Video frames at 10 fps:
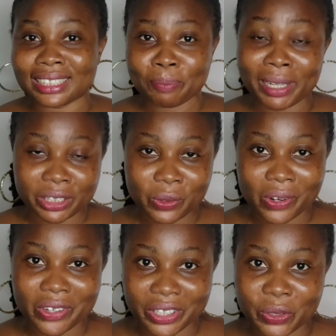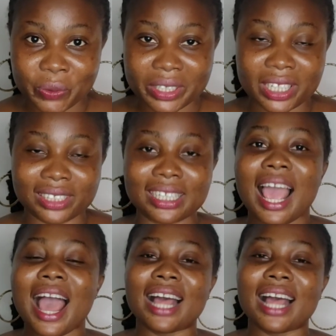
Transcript: that particular ingredient.